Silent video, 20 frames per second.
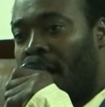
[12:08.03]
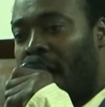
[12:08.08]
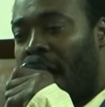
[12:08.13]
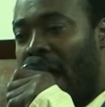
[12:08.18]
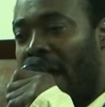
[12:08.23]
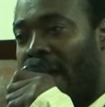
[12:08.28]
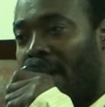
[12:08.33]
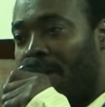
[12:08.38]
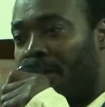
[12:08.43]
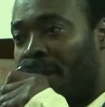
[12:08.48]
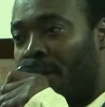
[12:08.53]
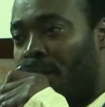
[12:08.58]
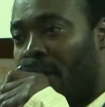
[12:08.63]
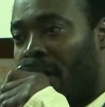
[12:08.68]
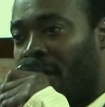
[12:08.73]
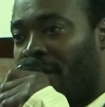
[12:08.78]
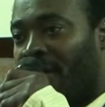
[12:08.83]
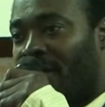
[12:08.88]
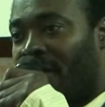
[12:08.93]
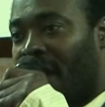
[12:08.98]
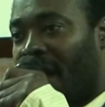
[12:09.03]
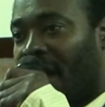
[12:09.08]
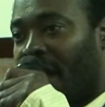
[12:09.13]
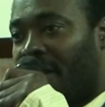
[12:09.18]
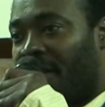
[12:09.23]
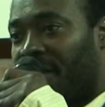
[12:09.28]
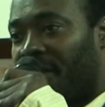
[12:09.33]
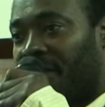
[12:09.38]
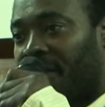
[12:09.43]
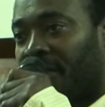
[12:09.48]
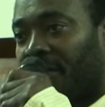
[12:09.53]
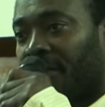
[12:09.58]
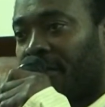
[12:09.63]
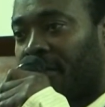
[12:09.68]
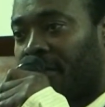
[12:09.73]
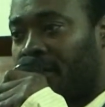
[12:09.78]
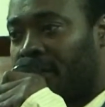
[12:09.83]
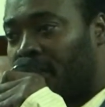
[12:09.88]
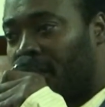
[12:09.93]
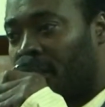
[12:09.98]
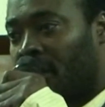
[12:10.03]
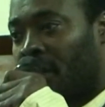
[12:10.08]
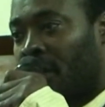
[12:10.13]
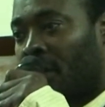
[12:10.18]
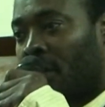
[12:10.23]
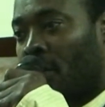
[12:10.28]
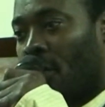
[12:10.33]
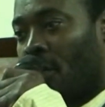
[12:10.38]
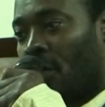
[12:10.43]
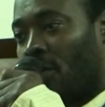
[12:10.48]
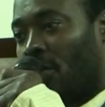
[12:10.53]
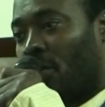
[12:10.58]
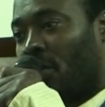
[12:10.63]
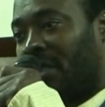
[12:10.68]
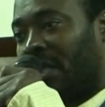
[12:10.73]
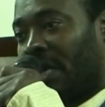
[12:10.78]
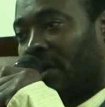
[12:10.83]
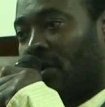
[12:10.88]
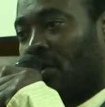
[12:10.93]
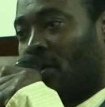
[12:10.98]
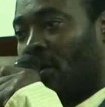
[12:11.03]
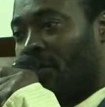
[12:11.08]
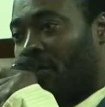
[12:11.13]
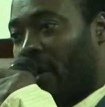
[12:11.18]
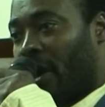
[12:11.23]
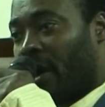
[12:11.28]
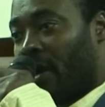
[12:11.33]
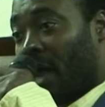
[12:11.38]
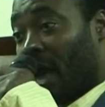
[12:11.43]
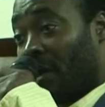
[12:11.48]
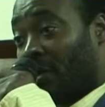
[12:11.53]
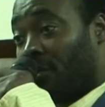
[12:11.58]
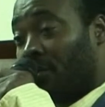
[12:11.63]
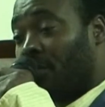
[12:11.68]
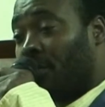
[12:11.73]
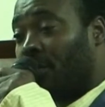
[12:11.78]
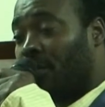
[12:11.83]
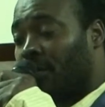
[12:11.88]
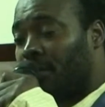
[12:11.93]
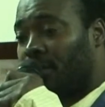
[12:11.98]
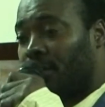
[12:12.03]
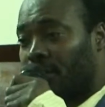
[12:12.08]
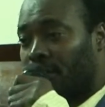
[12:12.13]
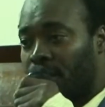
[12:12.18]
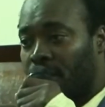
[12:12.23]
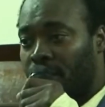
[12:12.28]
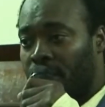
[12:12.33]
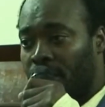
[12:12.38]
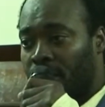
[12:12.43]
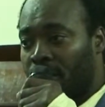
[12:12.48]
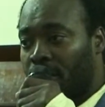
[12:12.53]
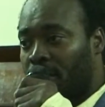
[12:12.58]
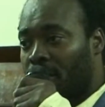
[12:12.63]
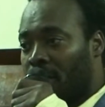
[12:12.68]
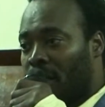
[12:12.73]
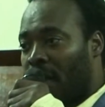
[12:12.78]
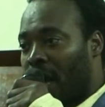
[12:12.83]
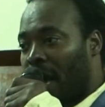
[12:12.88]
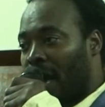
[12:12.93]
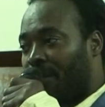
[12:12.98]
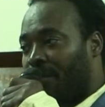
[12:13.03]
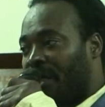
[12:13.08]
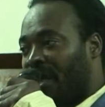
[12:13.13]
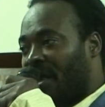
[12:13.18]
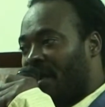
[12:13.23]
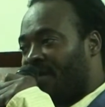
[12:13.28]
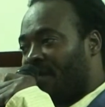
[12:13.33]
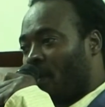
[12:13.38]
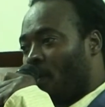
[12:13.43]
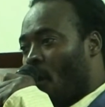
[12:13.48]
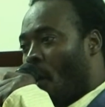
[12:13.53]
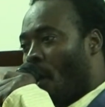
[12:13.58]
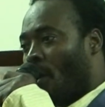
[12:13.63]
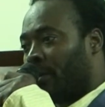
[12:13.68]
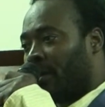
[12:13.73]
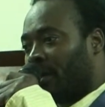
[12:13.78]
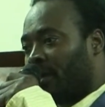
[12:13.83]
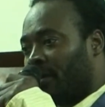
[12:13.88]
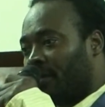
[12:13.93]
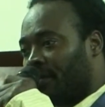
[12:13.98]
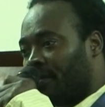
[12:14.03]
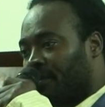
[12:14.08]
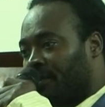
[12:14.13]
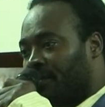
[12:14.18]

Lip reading: I am the word of life. God knows that you love bread. I do. I am the living water.